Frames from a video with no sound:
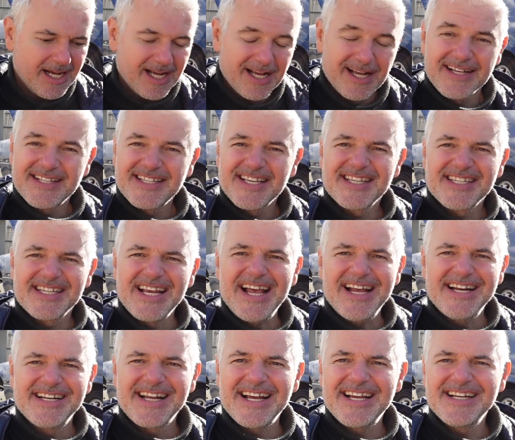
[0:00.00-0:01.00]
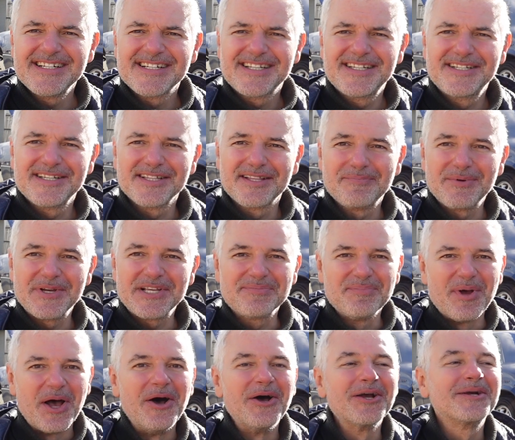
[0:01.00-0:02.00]
it's a sad end to the
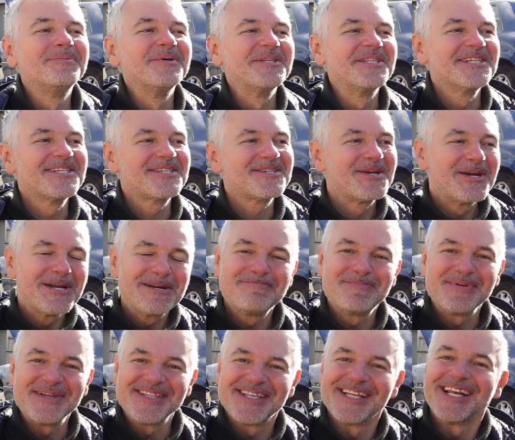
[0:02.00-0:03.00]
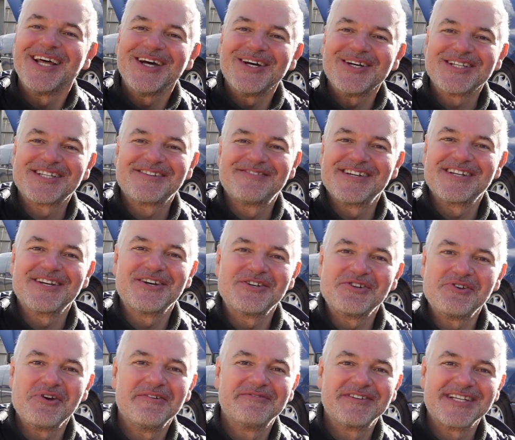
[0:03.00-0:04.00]
BisMerc, but this could be the last video
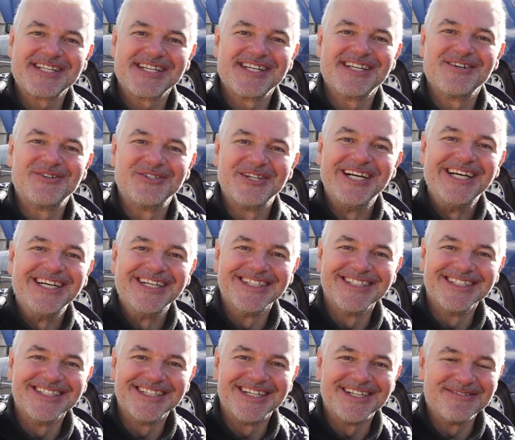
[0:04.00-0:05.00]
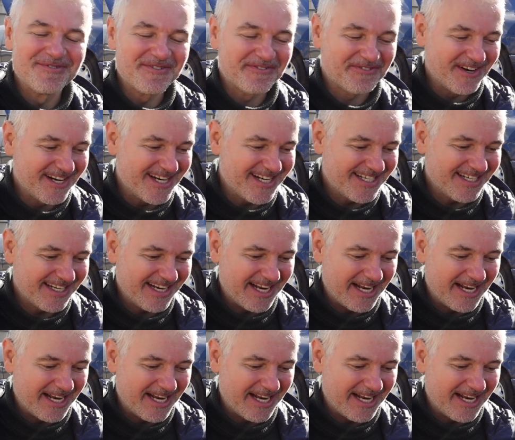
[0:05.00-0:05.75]
you ever see on it, I'm afraid.